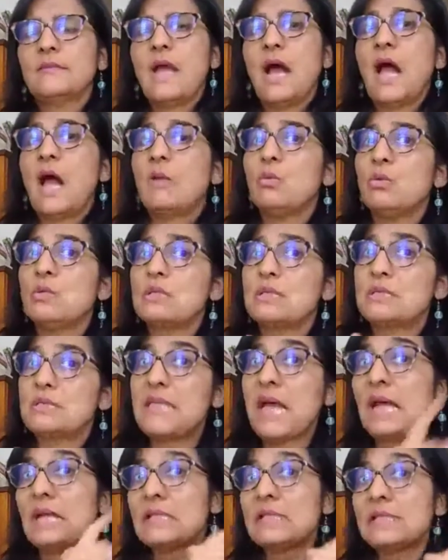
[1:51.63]
I was
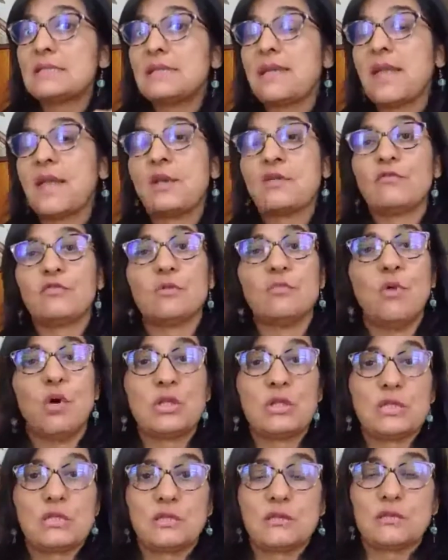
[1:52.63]
that scared of the
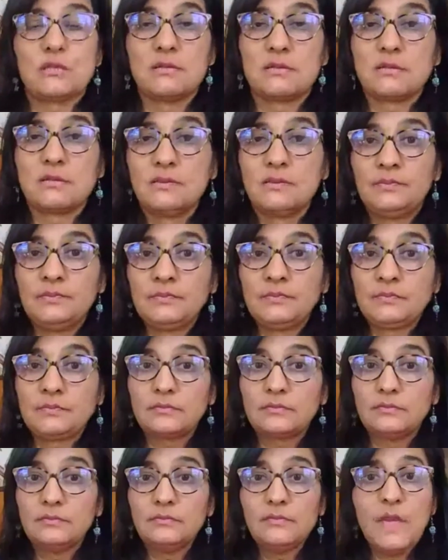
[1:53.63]
monsters.
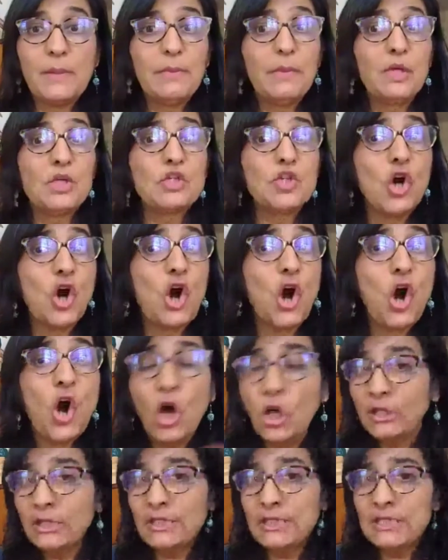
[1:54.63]
But
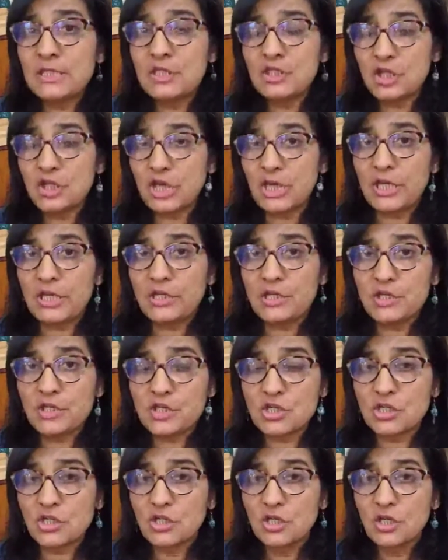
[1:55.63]
all this changed
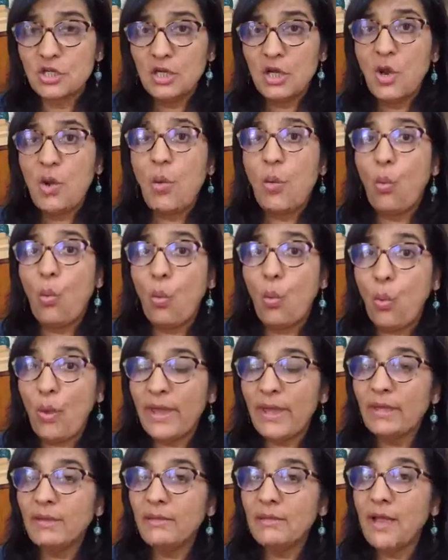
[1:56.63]

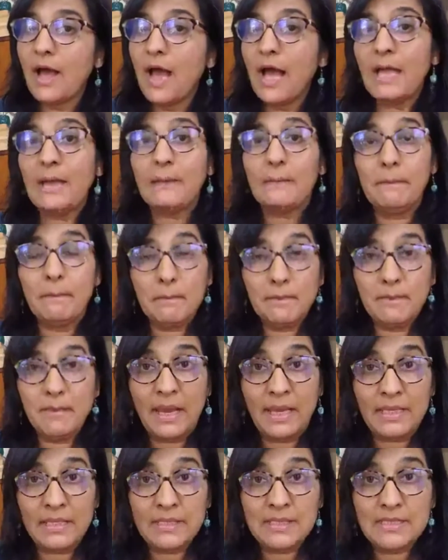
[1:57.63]
when I
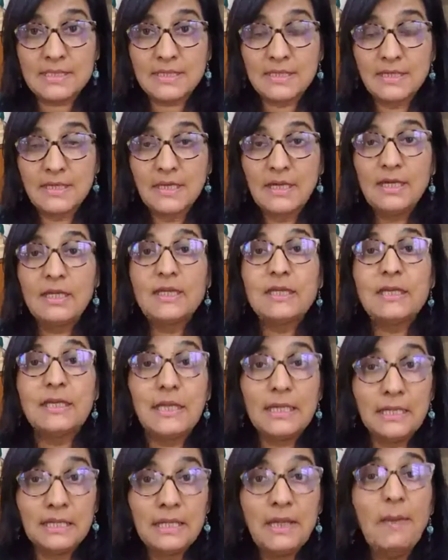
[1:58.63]
met
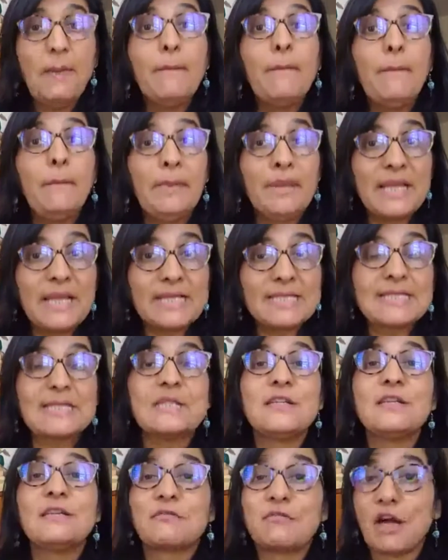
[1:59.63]
the
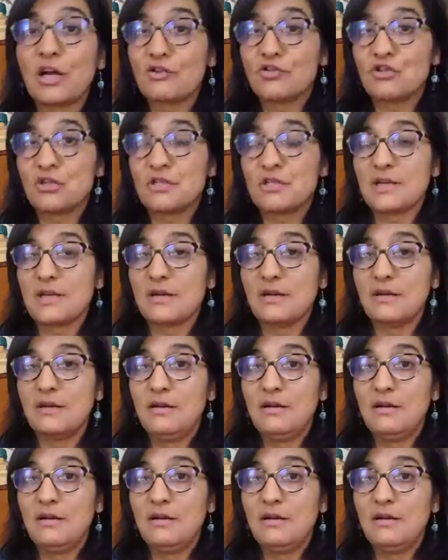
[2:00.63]
pleasant Rakshasa.